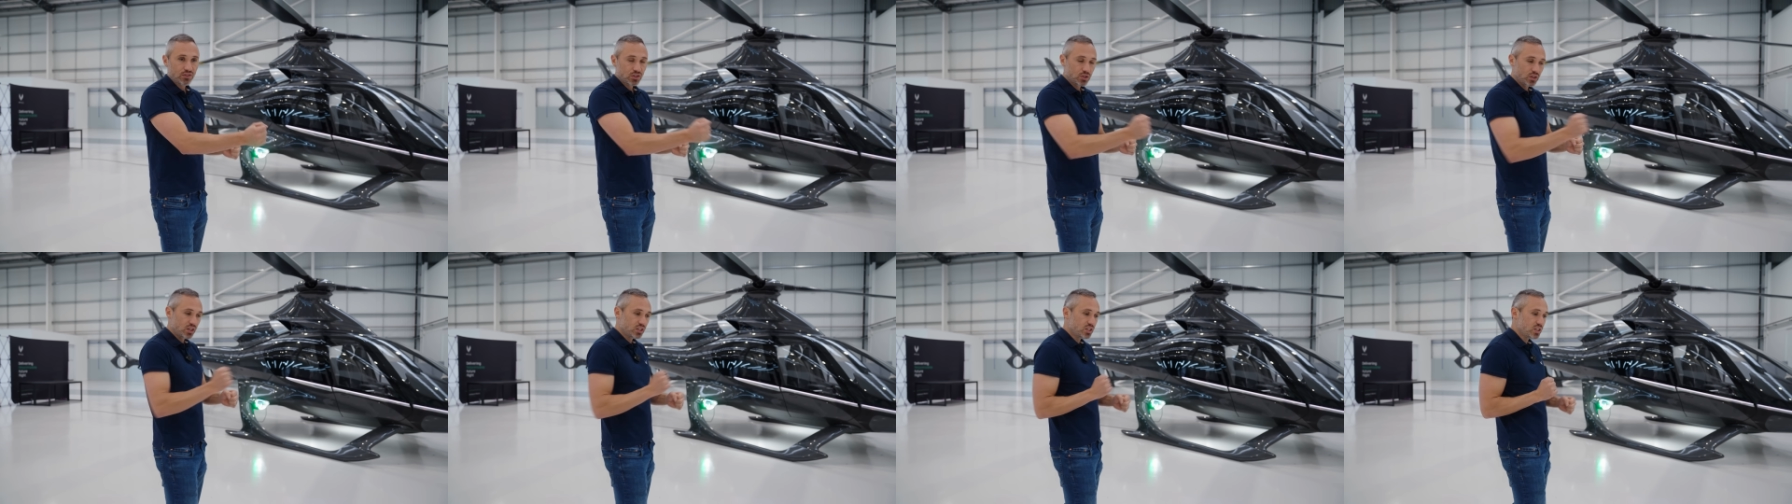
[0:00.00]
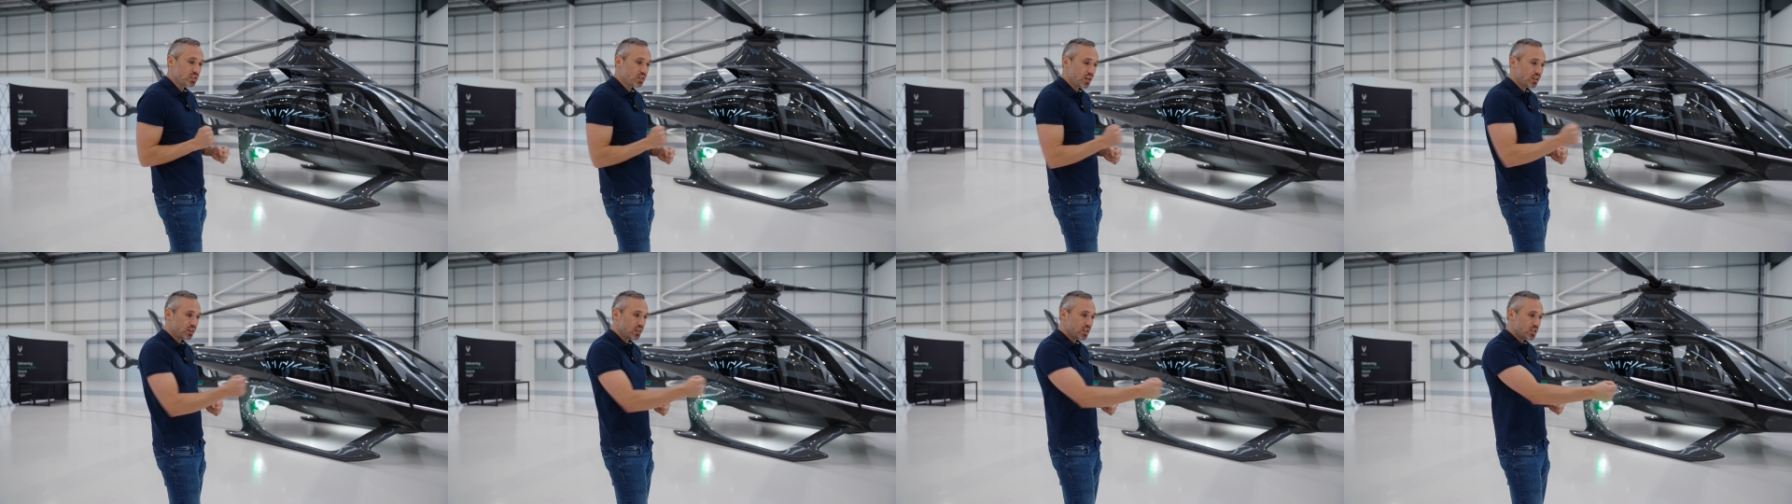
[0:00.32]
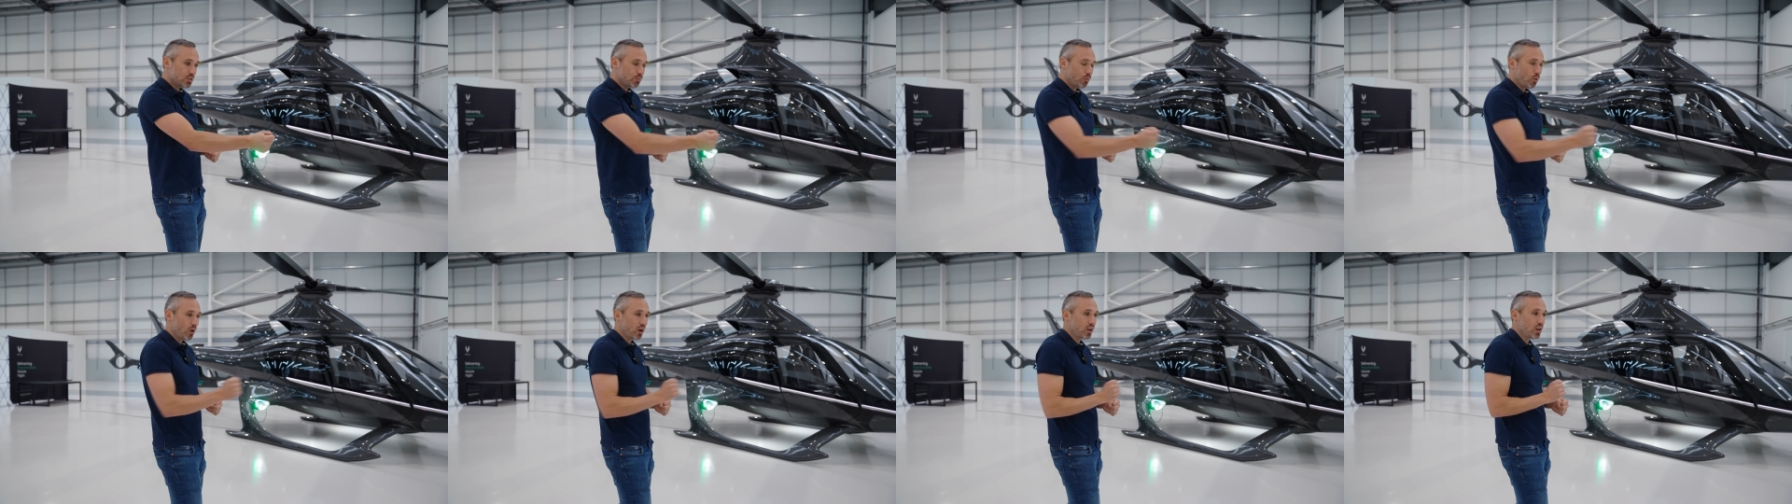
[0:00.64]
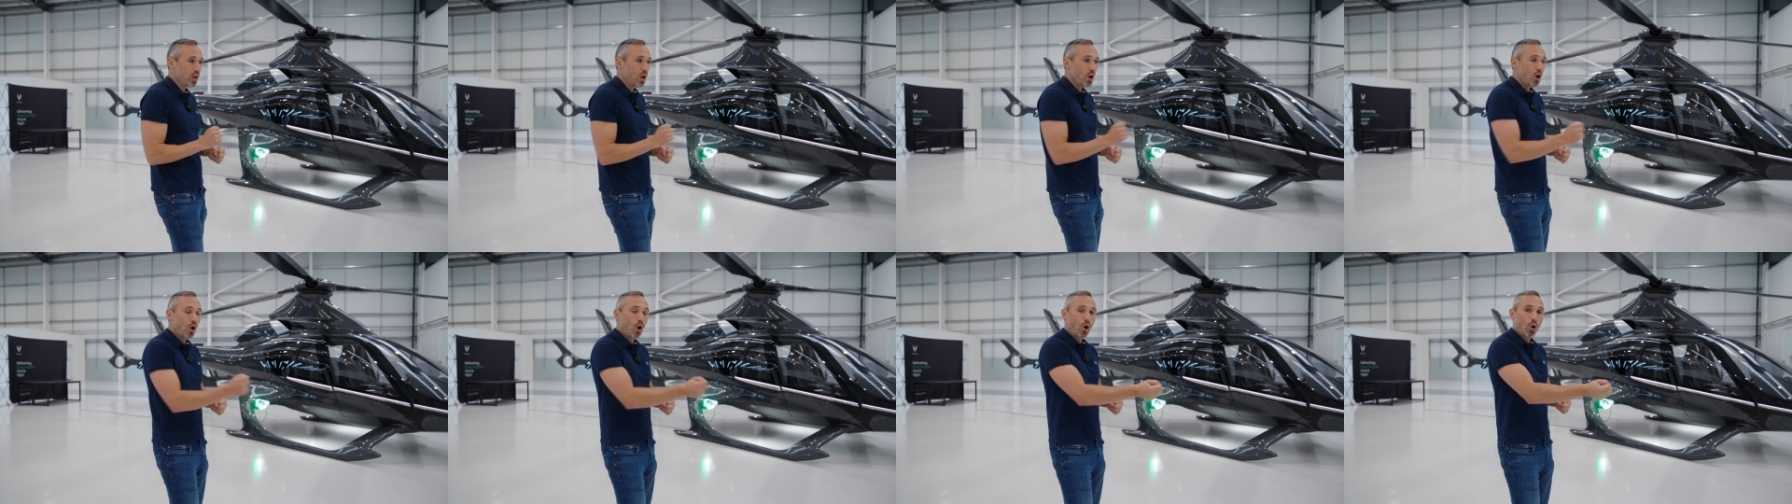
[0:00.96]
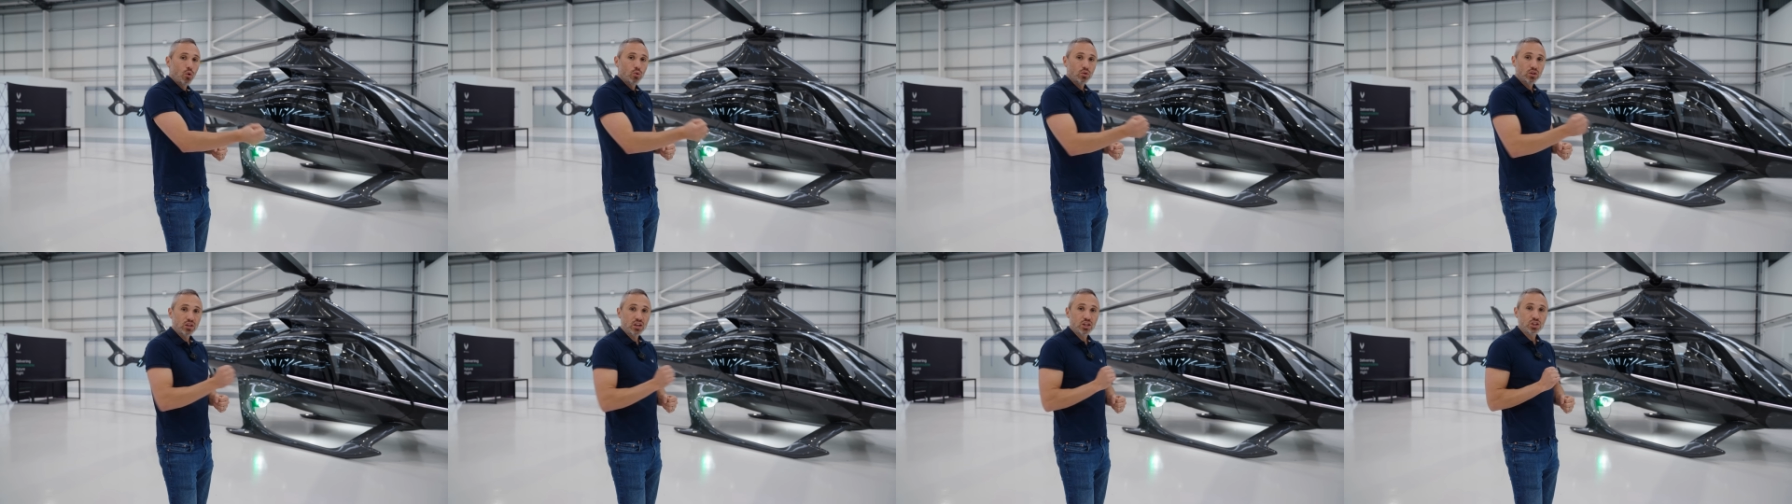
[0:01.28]
So this is at this point
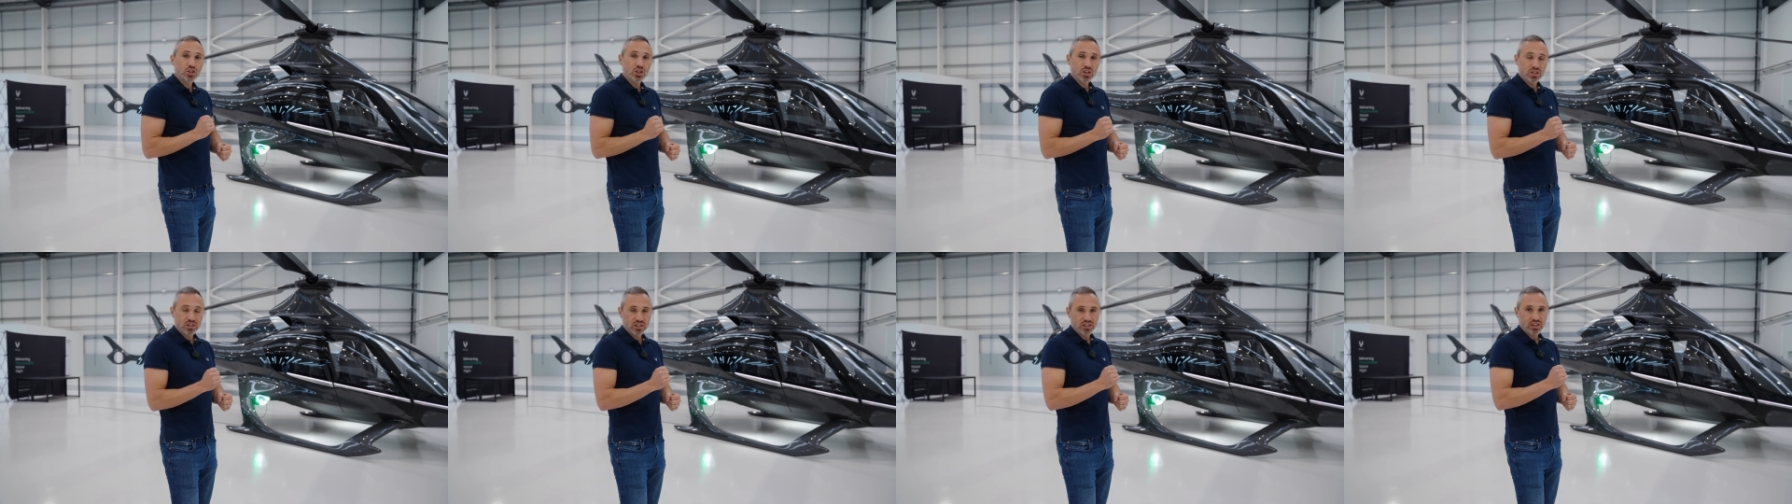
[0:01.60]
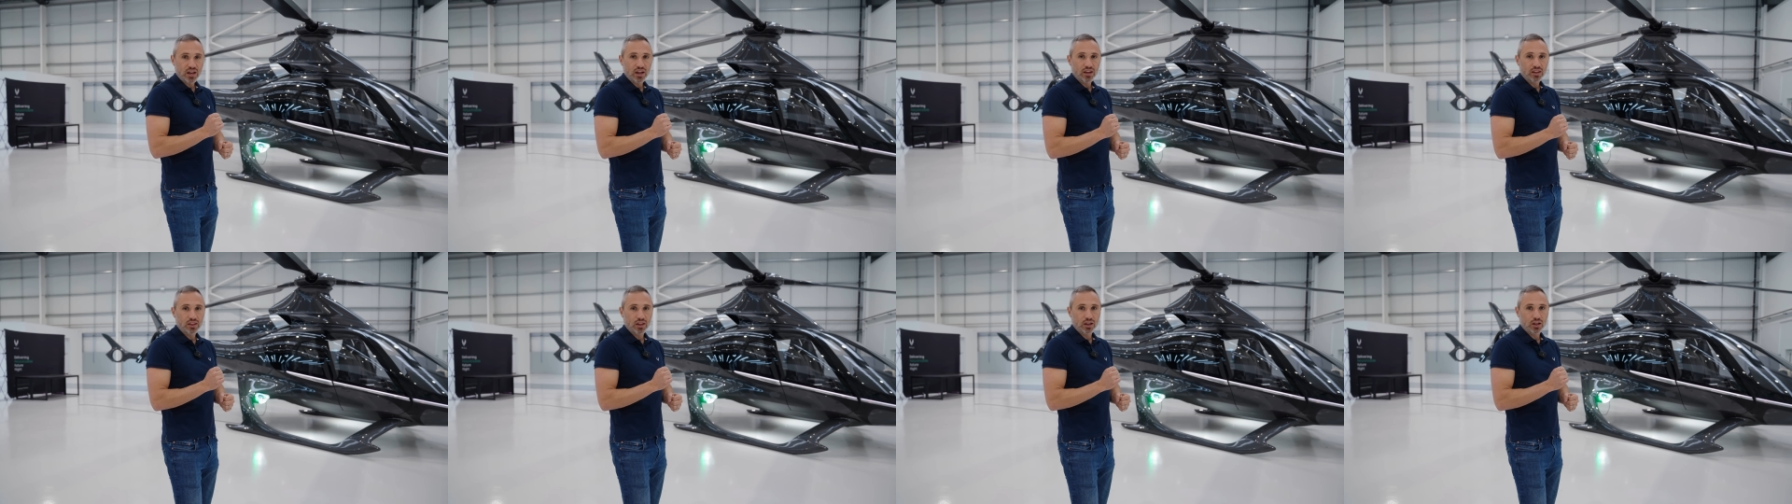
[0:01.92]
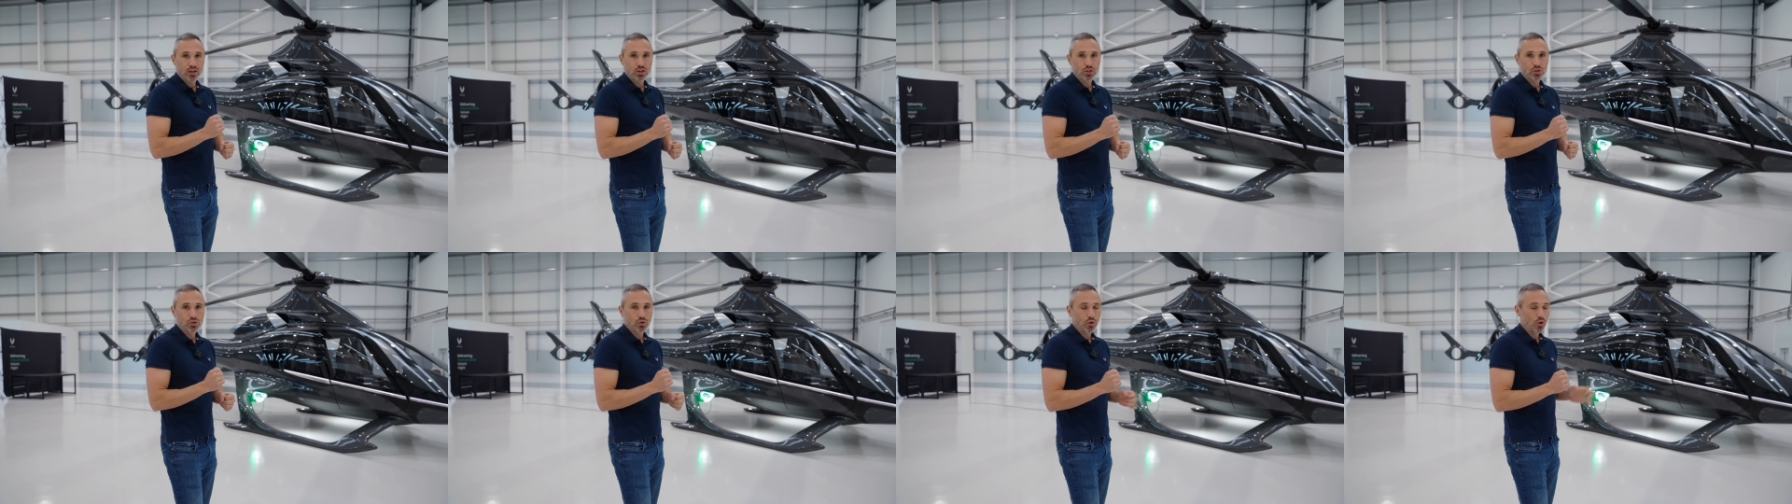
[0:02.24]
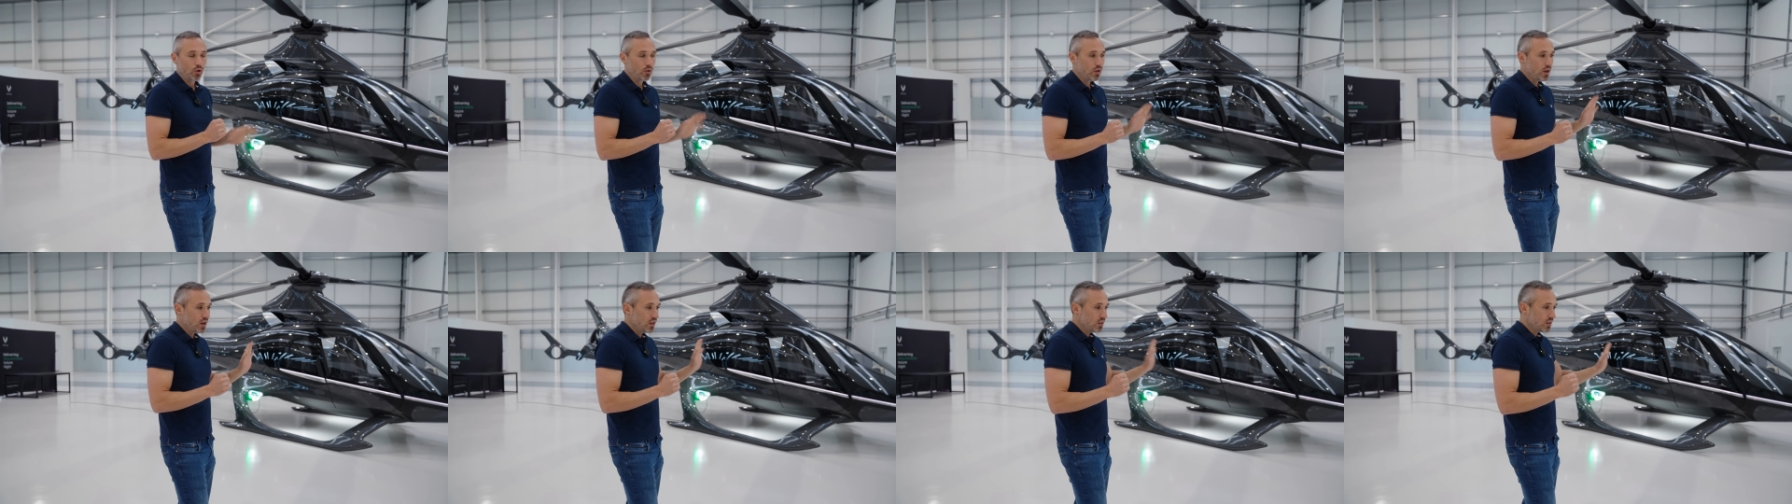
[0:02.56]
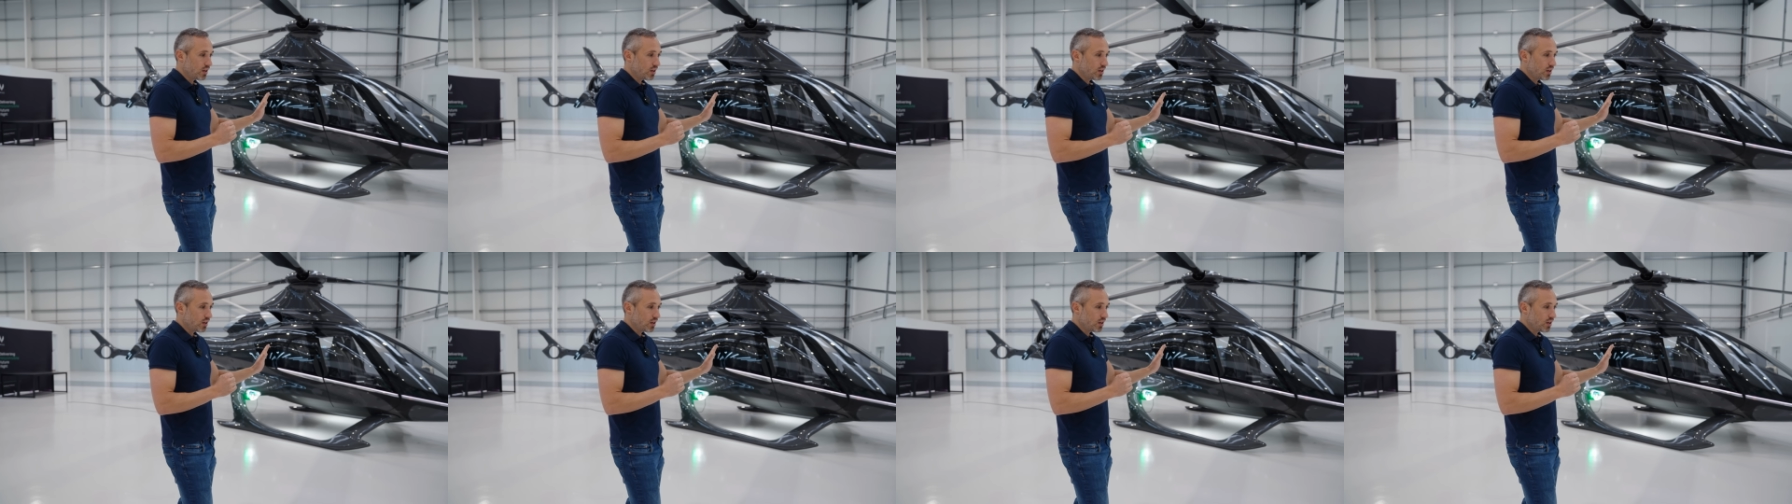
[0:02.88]
only just cyclic control.